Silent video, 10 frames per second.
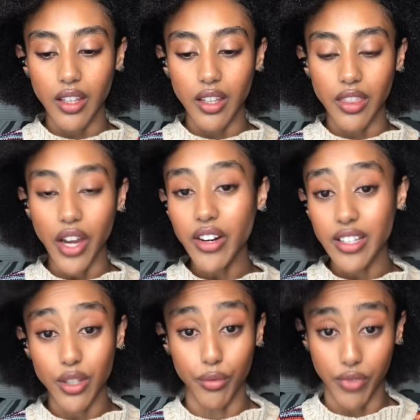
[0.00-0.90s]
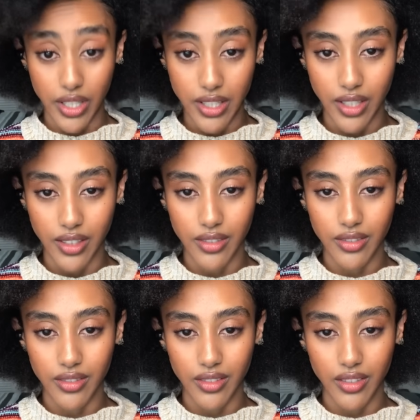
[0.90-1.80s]
There is a reason
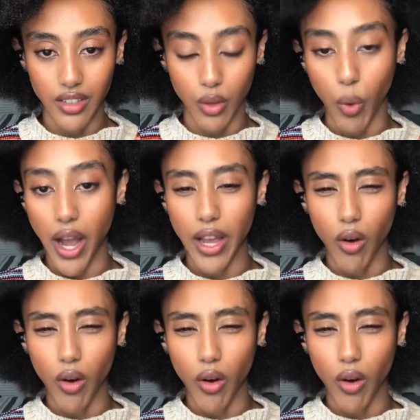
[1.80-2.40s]
why